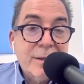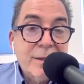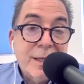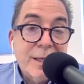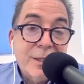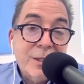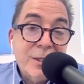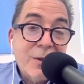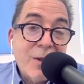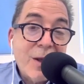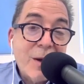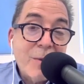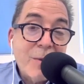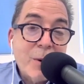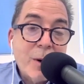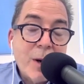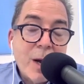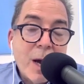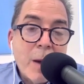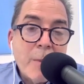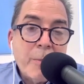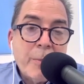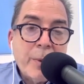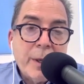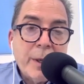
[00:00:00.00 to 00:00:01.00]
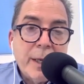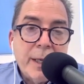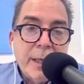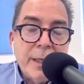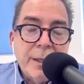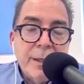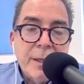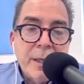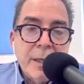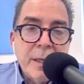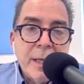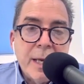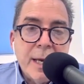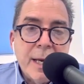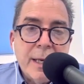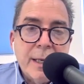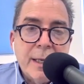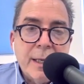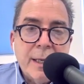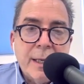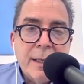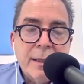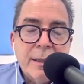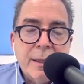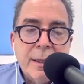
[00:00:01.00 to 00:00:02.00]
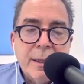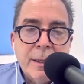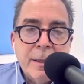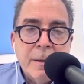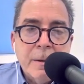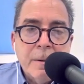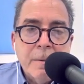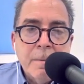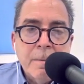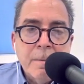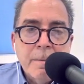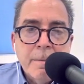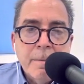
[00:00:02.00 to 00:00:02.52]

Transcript: it's a lot more complicated than that. And I think